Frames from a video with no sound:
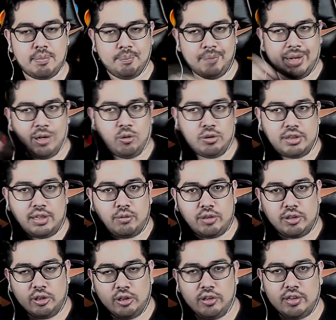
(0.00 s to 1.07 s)
My whole thing
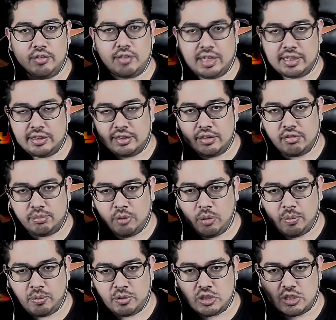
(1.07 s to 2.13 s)
with her is this
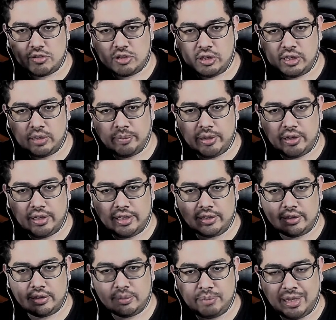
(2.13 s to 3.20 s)
moment when she's talking about
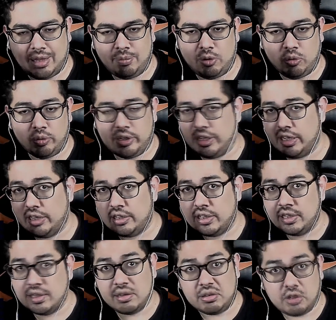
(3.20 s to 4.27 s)
baby or whatnot
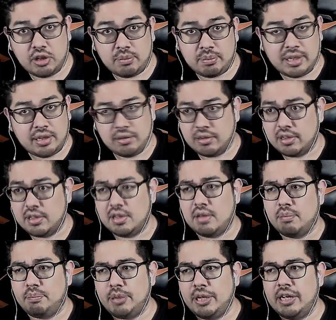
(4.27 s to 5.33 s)
could be,
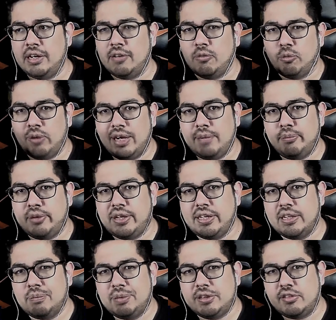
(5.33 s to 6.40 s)
but why bring
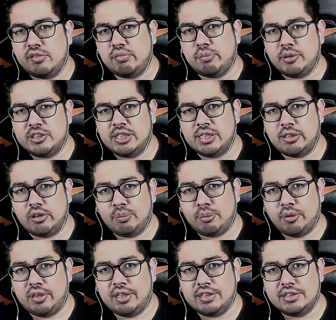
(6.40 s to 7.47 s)
it up at this particular
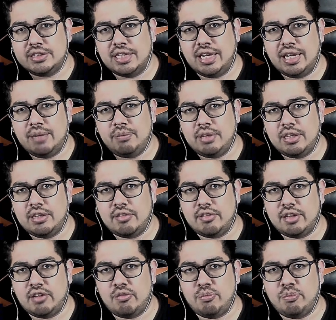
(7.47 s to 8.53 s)
point in time
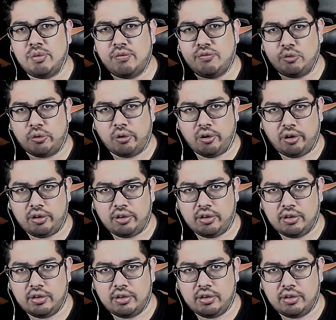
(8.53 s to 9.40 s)
instead of before?